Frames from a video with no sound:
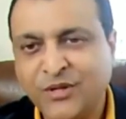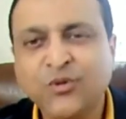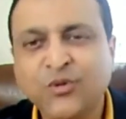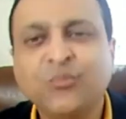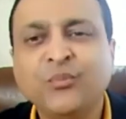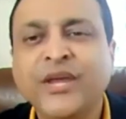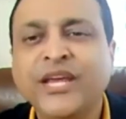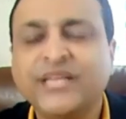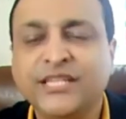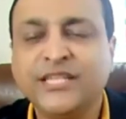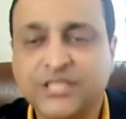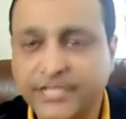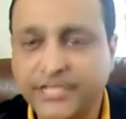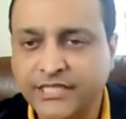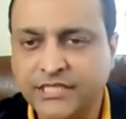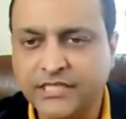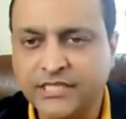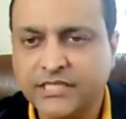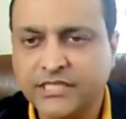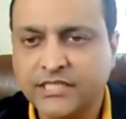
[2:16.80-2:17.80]
to make the
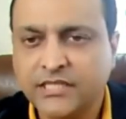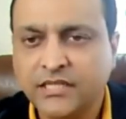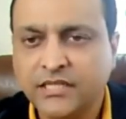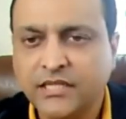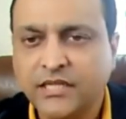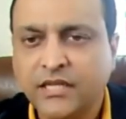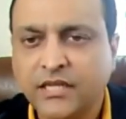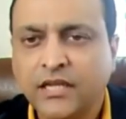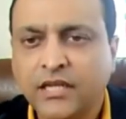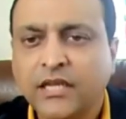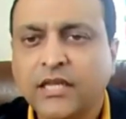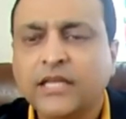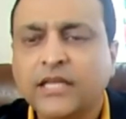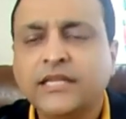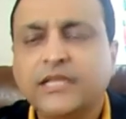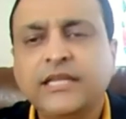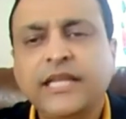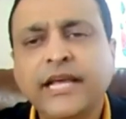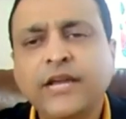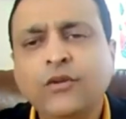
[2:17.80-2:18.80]
changes,
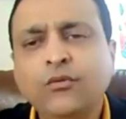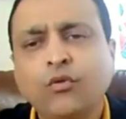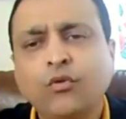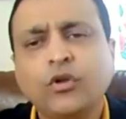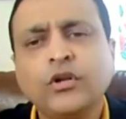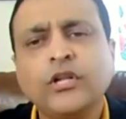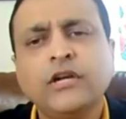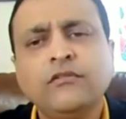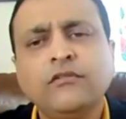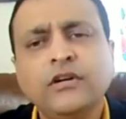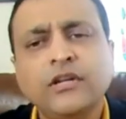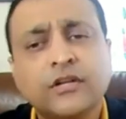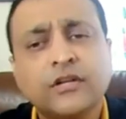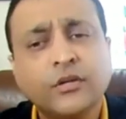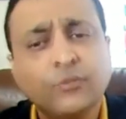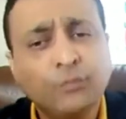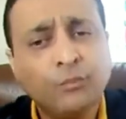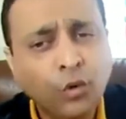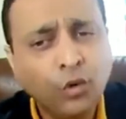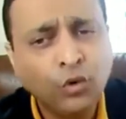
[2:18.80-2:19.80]
then whatever
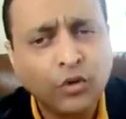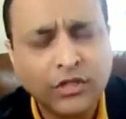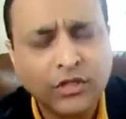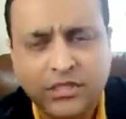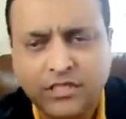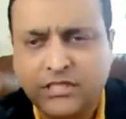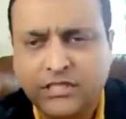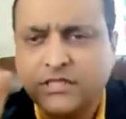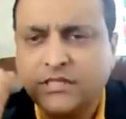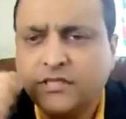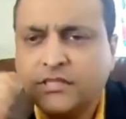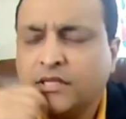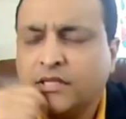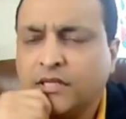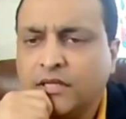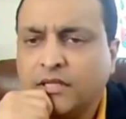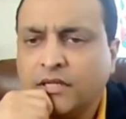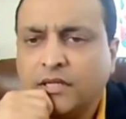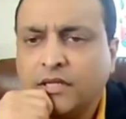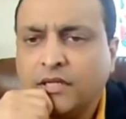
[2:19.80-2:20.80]
reports
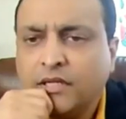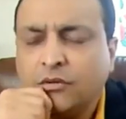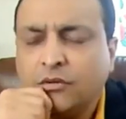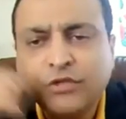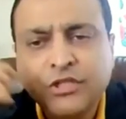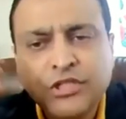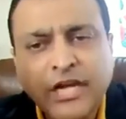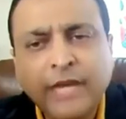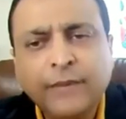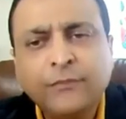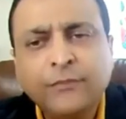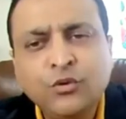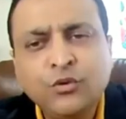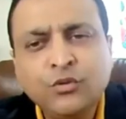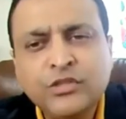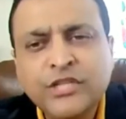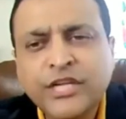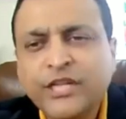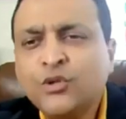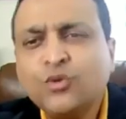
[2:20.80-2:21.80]
which I am
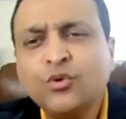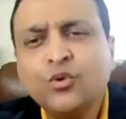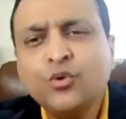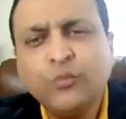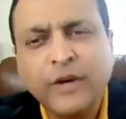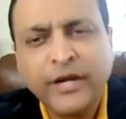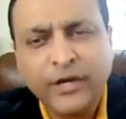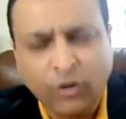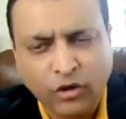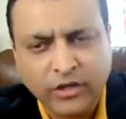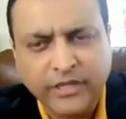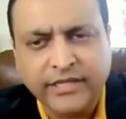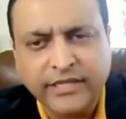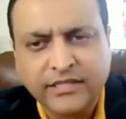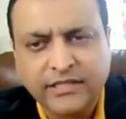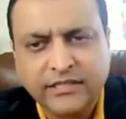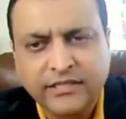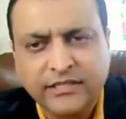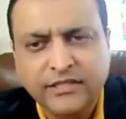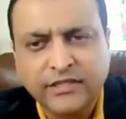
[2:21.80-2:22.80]
using to do my
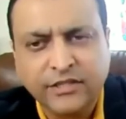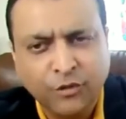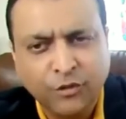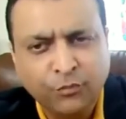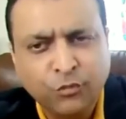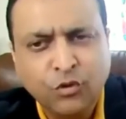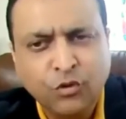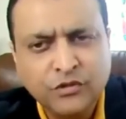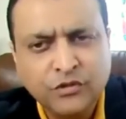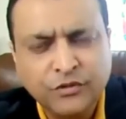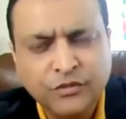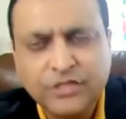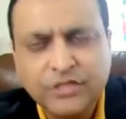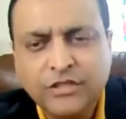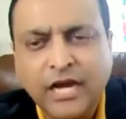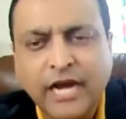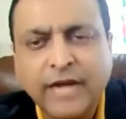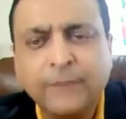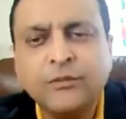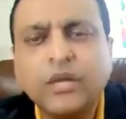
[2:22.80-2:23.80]
audit, the reports
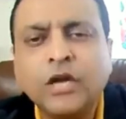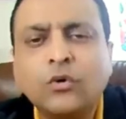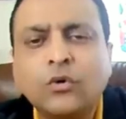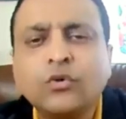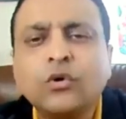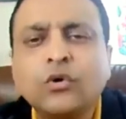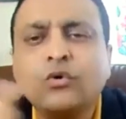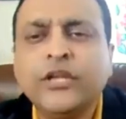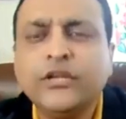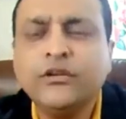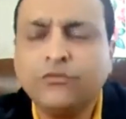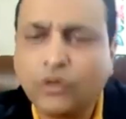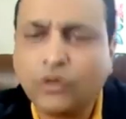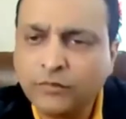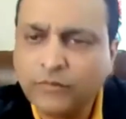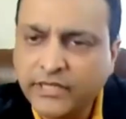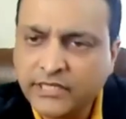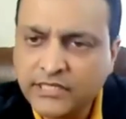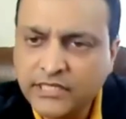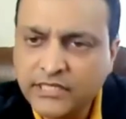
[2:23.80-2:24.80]
which I am downloading
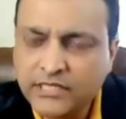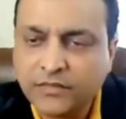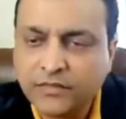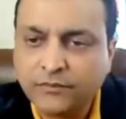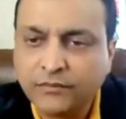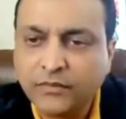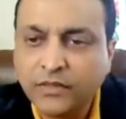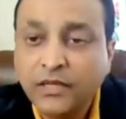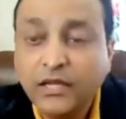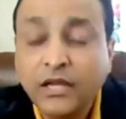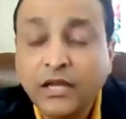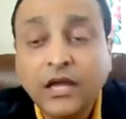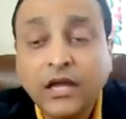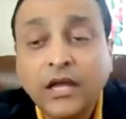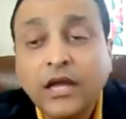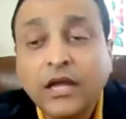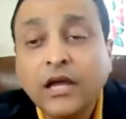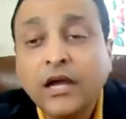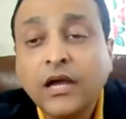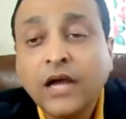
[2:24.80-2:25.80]
from that system,
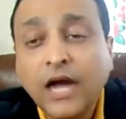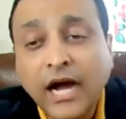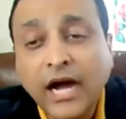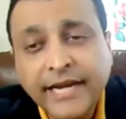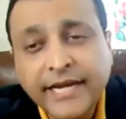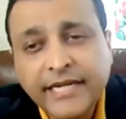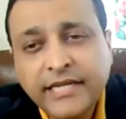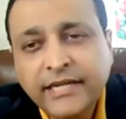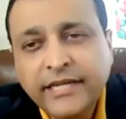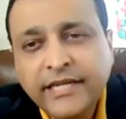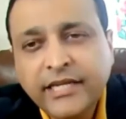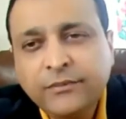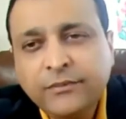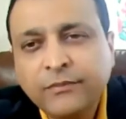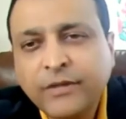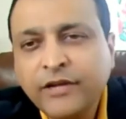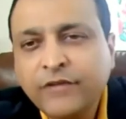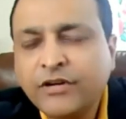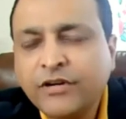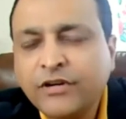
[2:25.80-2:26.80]
ideally
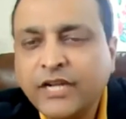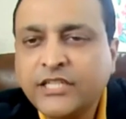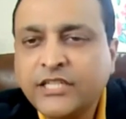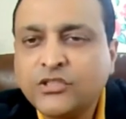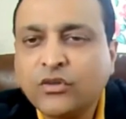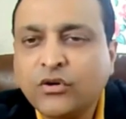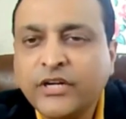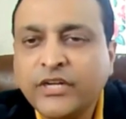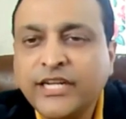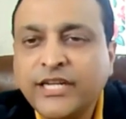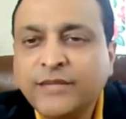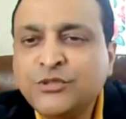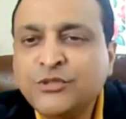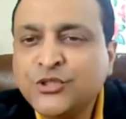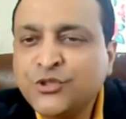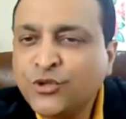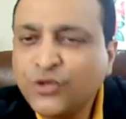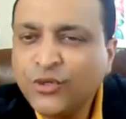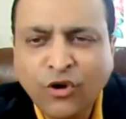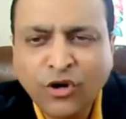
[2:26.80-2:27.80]
my finance audit team
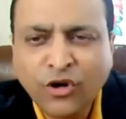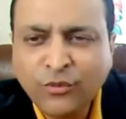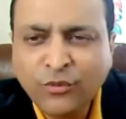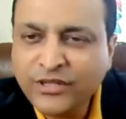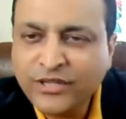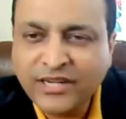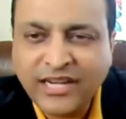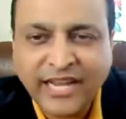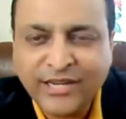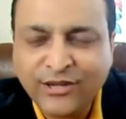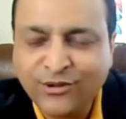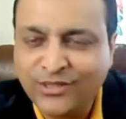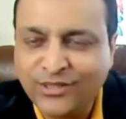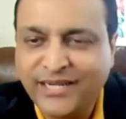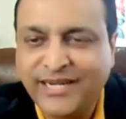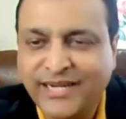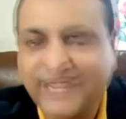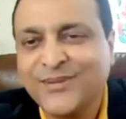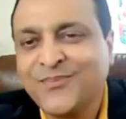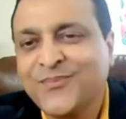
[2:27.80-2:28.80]
should not be relying on
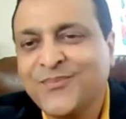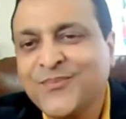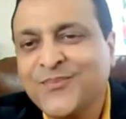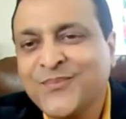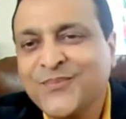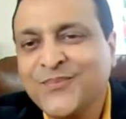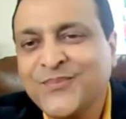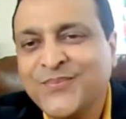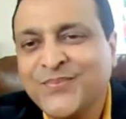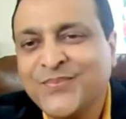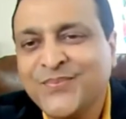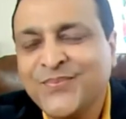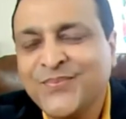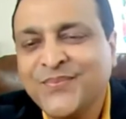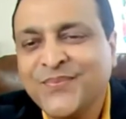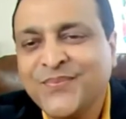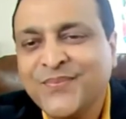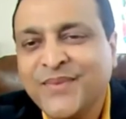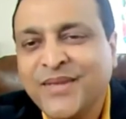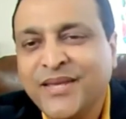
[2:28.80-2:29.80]
that. Right.
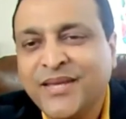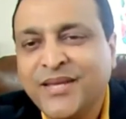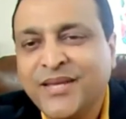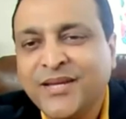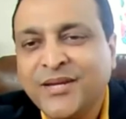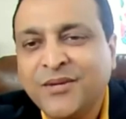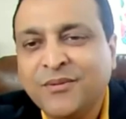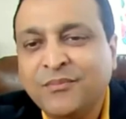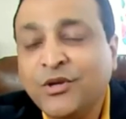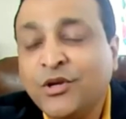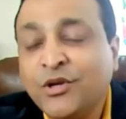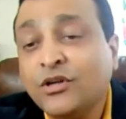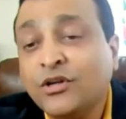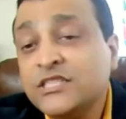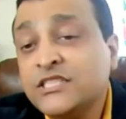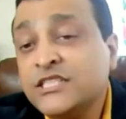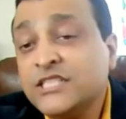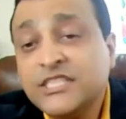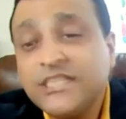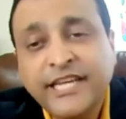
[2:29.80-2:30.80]

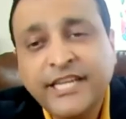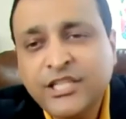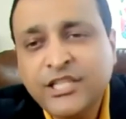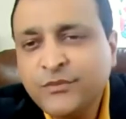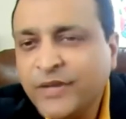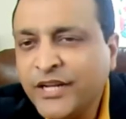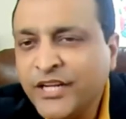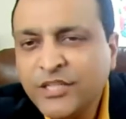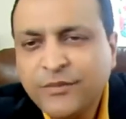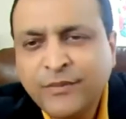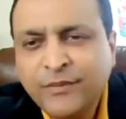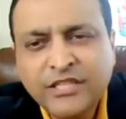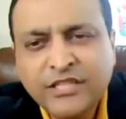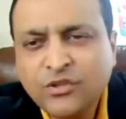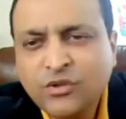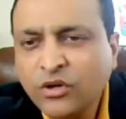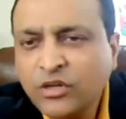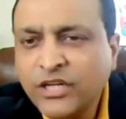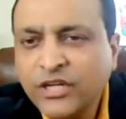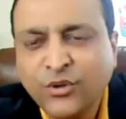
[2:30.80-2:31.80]
Because the change management
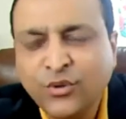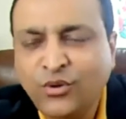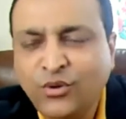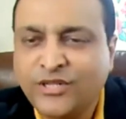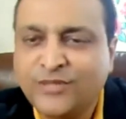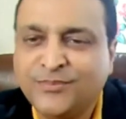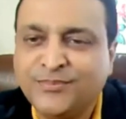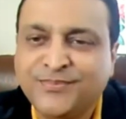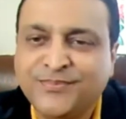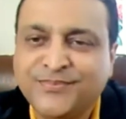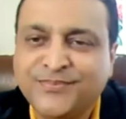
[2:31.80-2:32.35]
is not controlled.